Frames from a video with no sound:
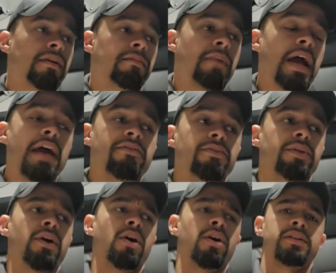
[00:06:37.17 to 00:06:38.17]
I haven't really
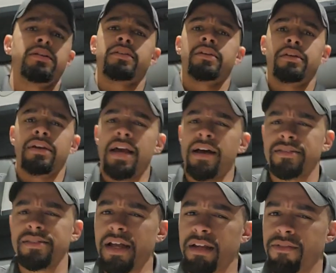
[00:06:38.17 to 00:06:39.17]
hauled anything
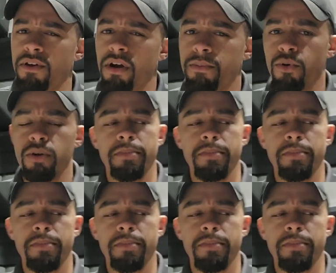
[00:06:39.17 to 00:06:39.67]
outside of the cardboard